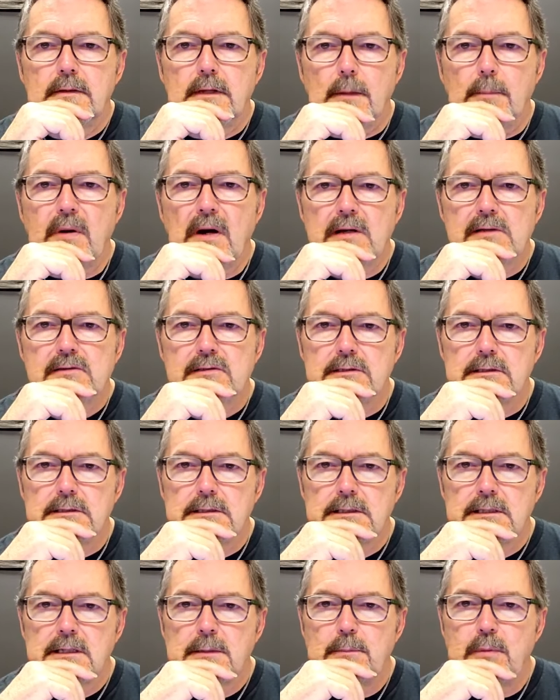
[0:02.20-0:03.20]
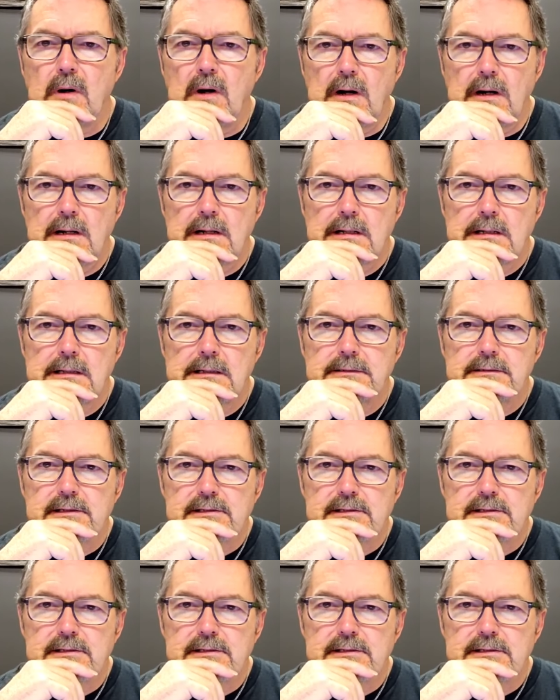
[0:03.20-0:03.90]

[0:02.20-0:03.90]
The Apostle Paul